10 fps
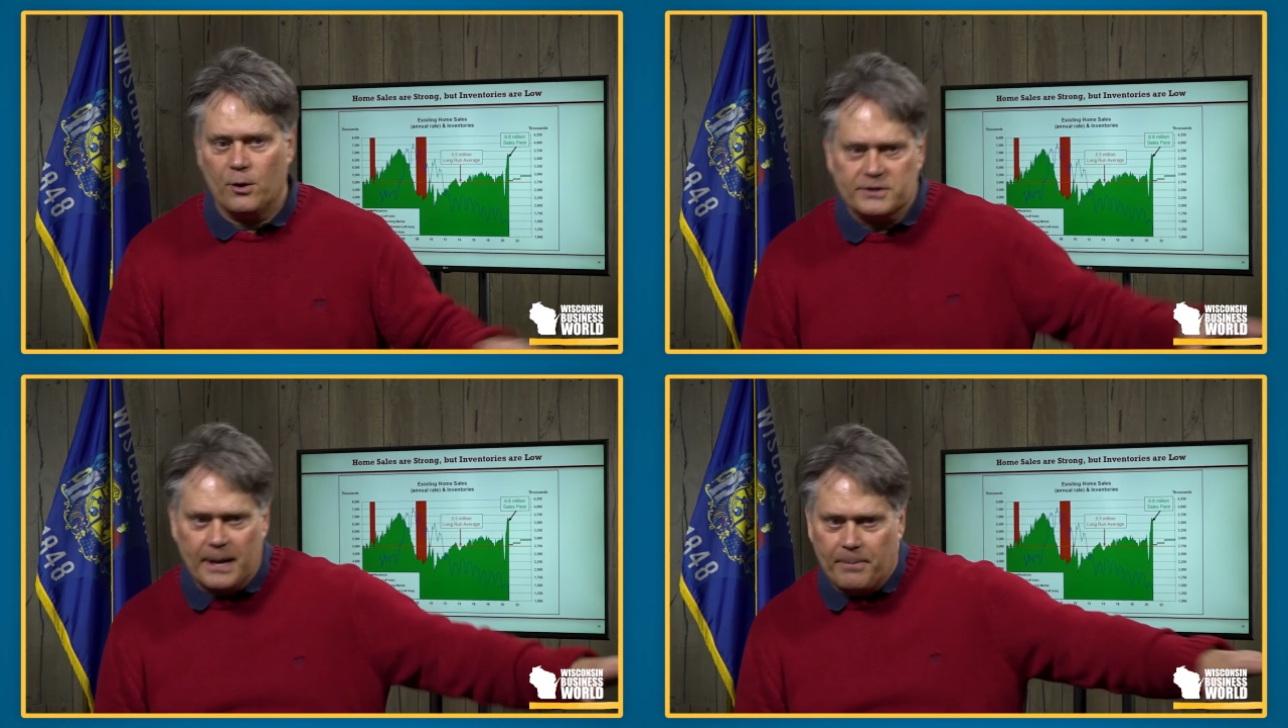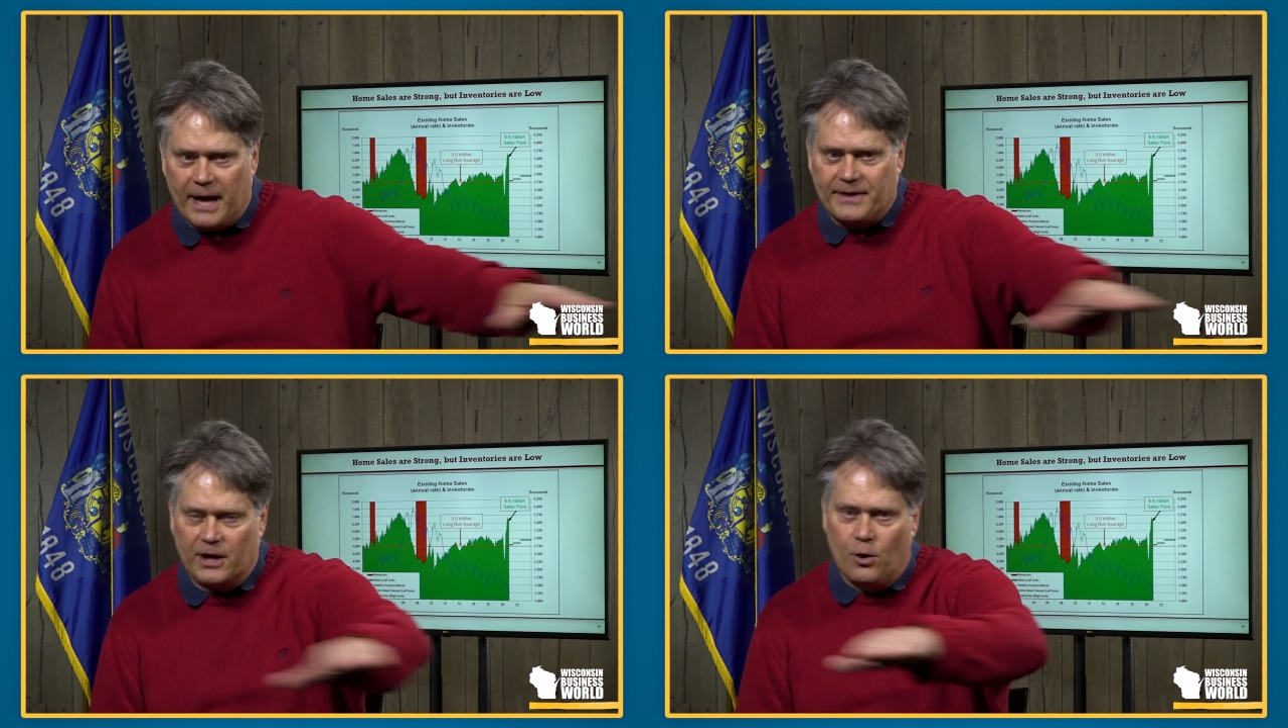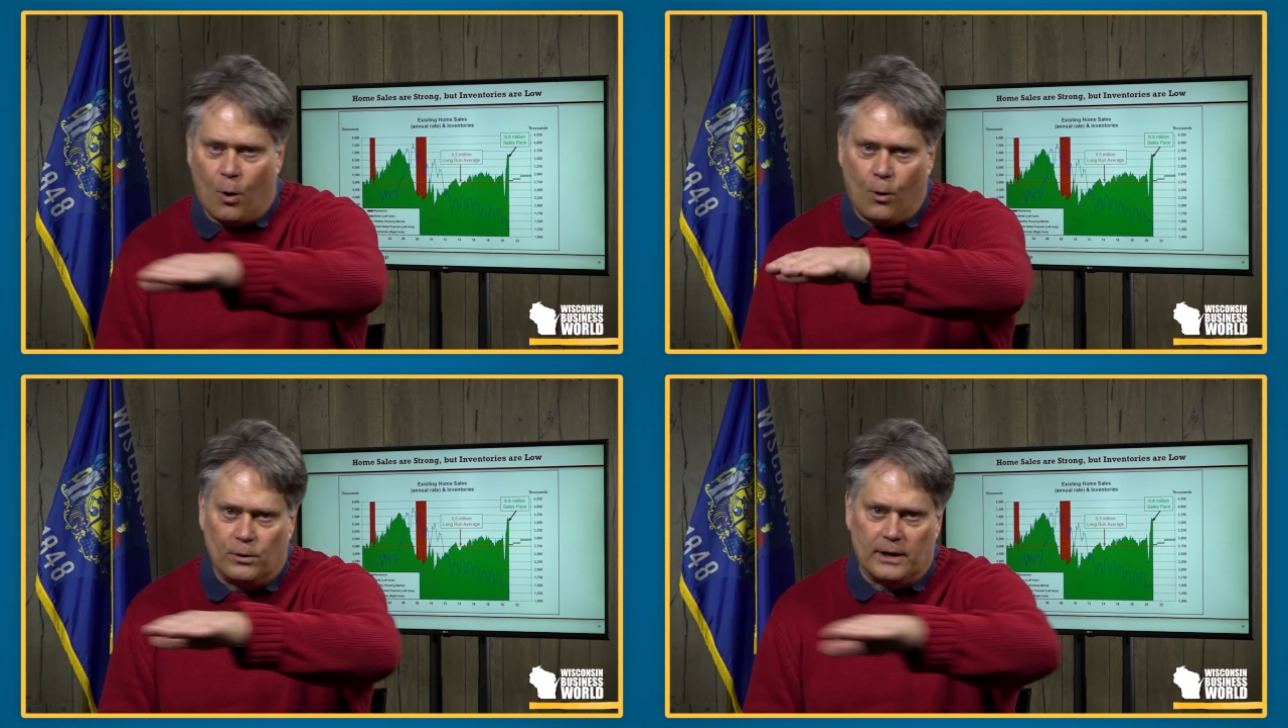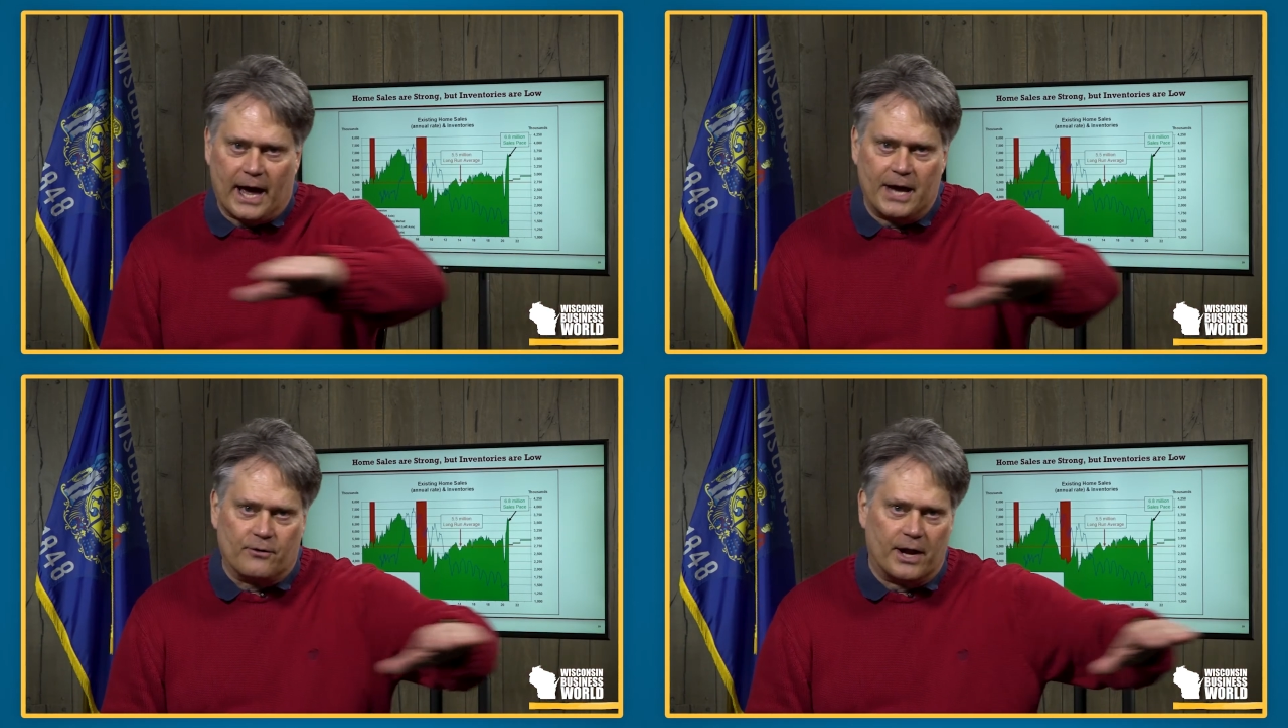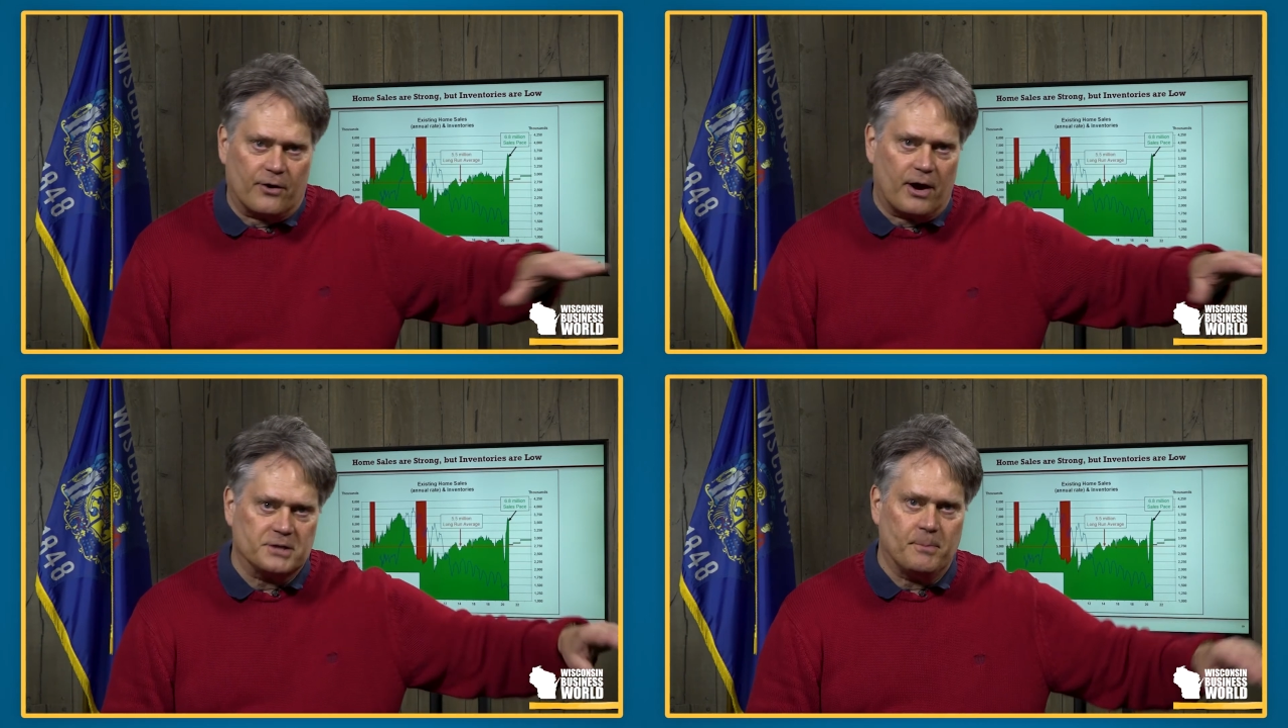Notice I've got that gold line right
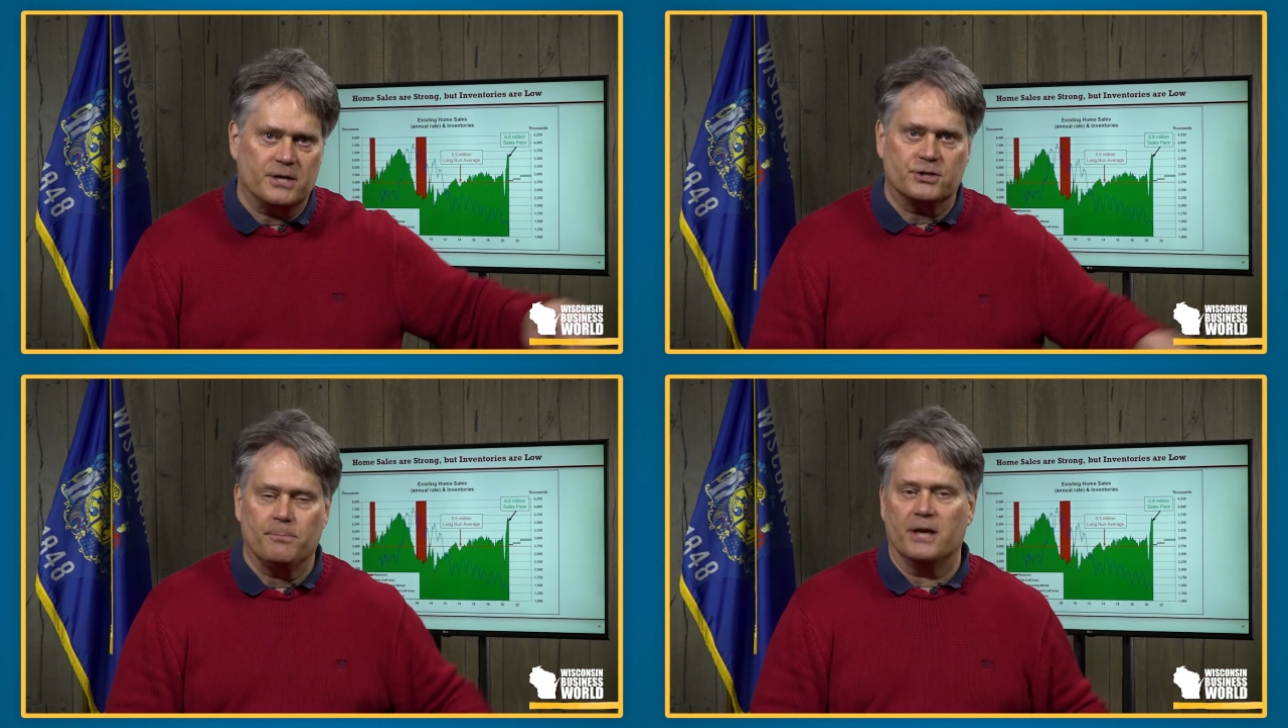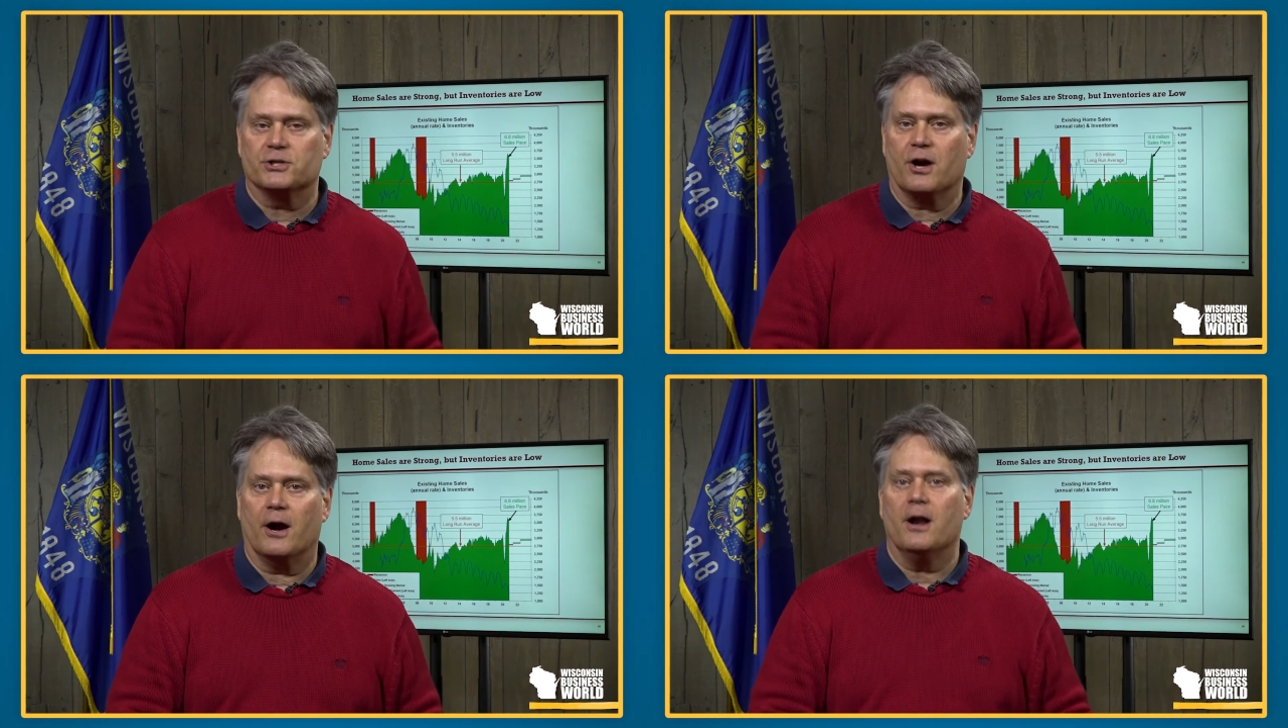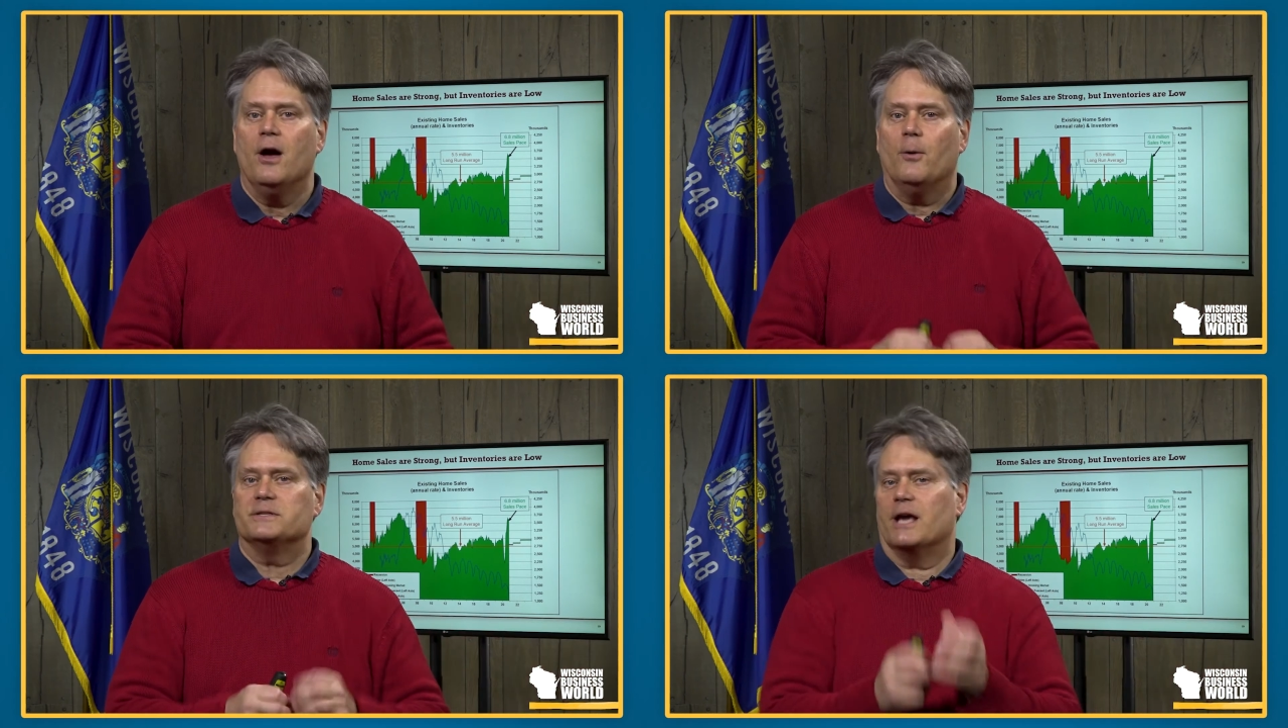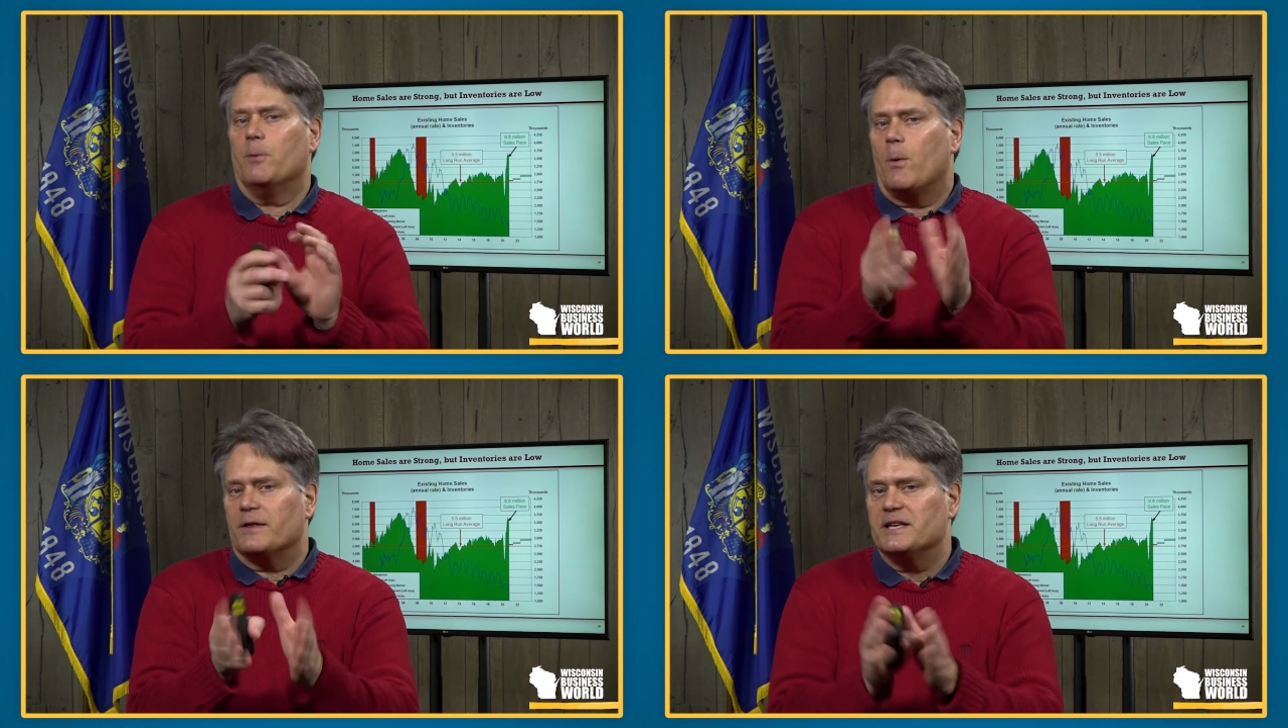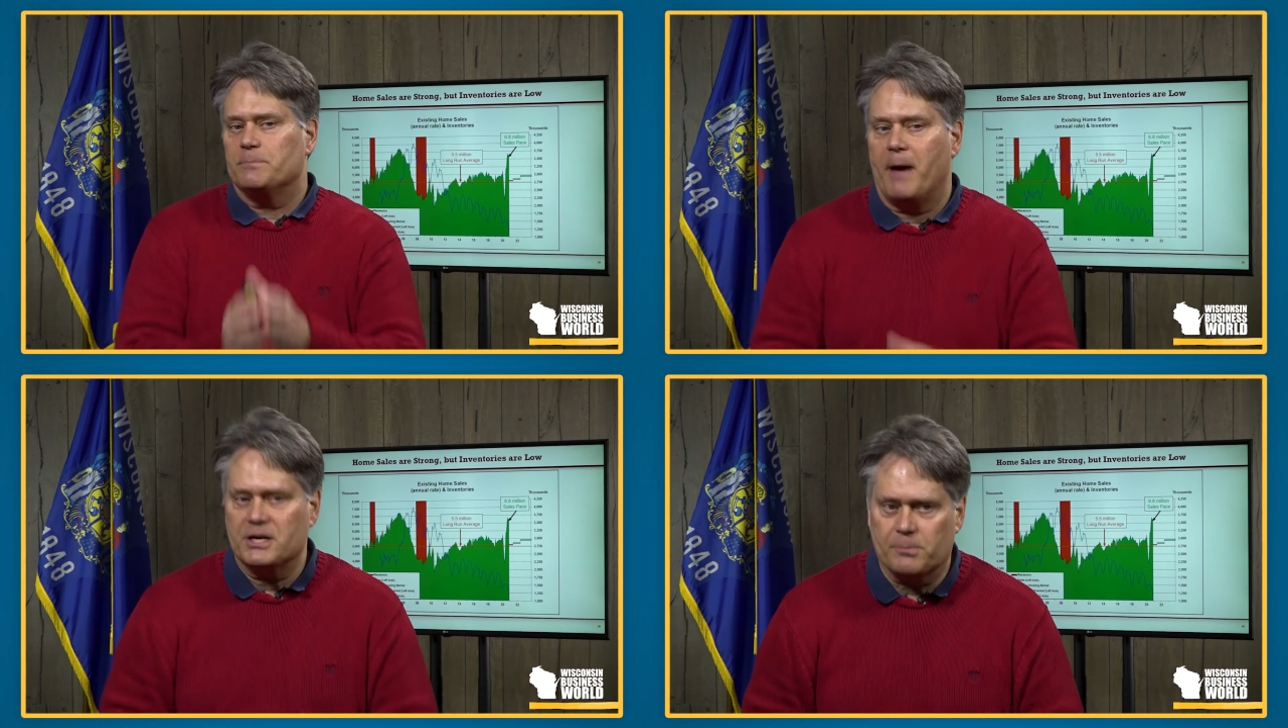across my chart. Once again, we want this
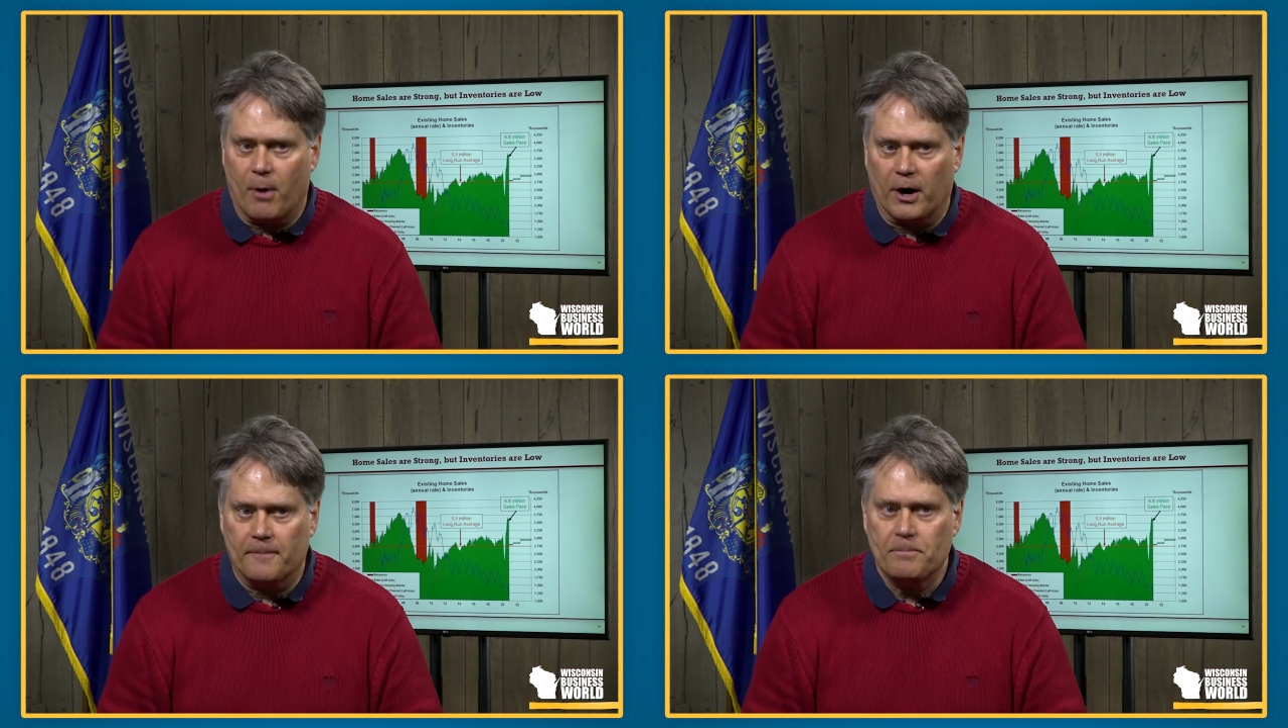benchmark.